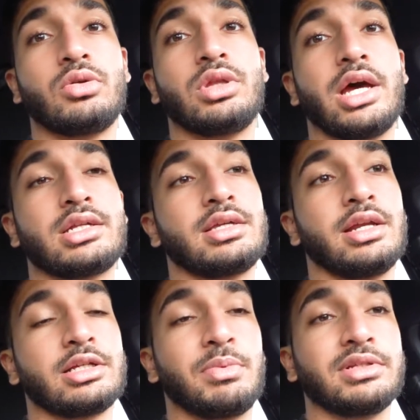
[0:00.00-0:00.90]
that's an
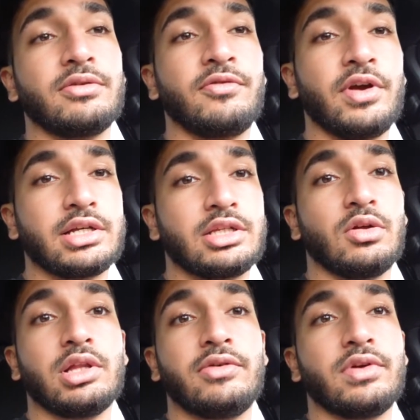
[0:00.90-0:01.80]
expensive fix,
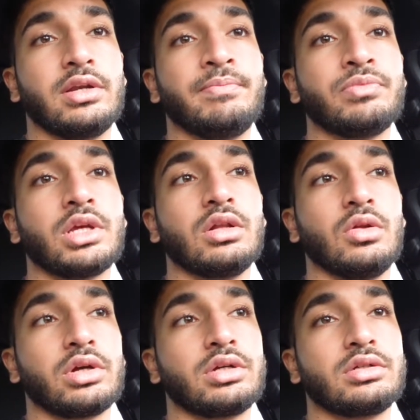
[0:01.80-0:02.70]
they'll even look